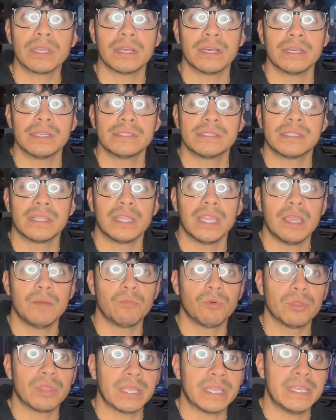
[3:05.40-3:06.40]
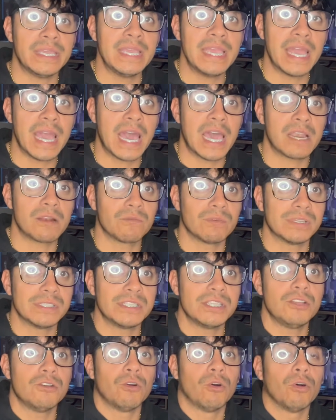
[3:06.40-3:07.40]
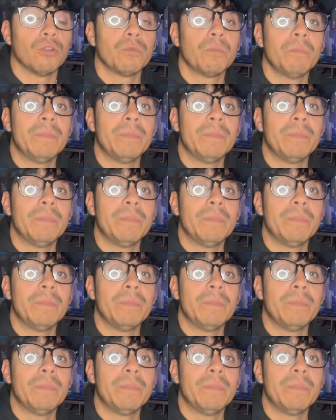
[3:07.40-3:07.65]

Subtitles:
because the label that he had was the old